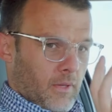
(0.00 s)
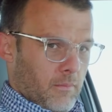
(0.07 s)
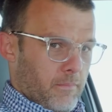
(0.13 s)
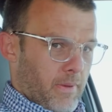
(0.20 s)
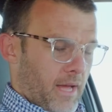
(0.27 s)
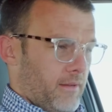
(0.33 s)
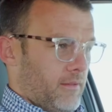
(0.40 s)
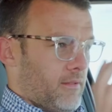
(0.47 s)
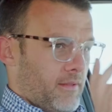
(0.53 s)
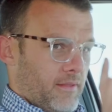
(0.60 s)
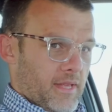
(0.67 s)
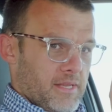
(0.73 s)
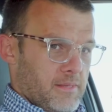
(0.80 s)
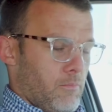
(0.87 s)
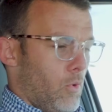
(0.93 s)
But
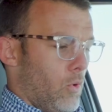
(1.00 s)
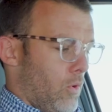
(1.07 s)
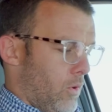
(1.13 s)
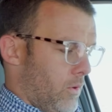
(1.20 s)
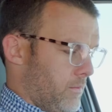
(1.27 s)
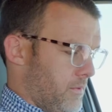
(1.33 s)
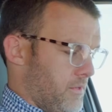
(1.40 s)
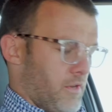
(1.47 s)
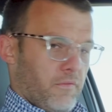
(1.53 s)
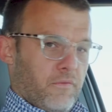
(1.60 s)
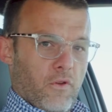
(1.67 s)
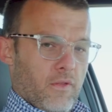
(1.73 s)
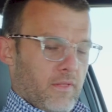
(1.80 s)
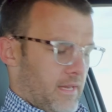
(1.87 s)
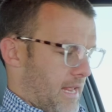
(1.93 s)
there's more. So
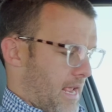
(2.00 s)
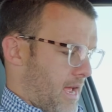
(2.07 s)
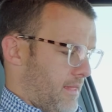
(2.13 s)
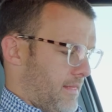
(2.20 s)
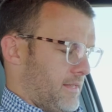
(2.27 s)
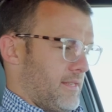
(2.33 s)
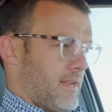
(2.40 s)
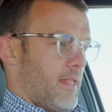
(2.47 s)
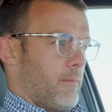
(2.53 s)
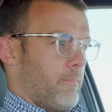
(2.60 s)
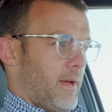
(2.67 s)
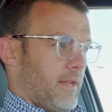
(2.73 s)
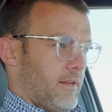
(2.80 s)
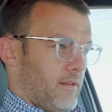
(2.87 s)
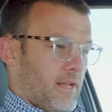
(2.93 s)
further down, there's another
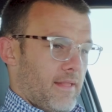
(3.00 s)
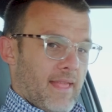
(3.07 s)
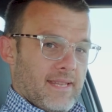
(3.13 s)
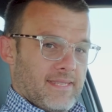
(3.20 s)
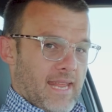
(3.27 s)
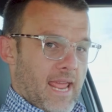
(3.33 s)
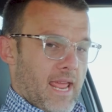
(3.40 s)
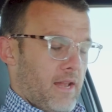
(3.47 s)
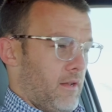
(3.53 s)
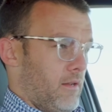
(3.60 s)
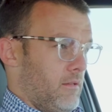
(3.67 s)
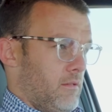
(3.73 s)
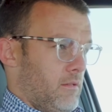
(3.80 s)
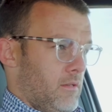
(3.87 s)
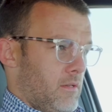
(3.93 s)
button, and that's N.
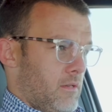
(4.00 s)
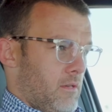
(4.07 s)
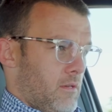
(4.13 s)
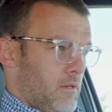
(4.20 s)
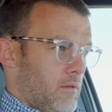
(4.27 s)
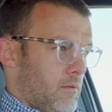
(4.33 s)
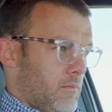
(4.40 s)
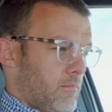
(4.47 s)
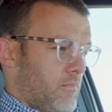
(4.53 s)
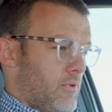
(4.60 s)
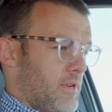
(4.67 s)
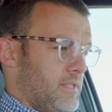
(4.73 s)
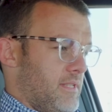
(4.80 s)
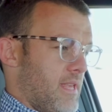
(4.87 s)
Press